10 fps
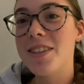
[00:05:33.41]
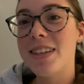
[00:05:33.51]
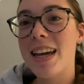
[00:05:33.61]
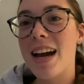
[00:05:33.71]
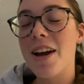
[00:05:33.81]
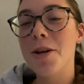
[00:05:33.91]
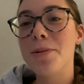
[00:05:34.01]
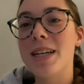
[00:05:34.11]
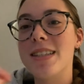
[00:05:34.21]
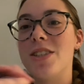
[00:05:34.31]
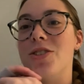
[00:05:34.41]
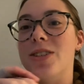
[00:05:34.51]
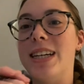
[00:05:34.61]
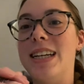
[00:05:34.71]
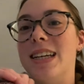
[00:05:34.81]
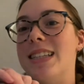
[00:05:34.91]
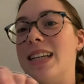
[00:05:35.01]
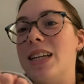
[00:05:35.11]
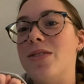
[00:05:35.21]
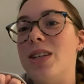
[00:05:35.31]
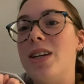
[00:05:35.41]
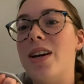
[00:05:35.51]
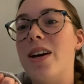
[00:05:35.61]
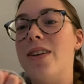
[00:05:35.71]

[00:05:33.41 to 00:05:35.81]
So yeah, I hope you guys enjoyed today's video.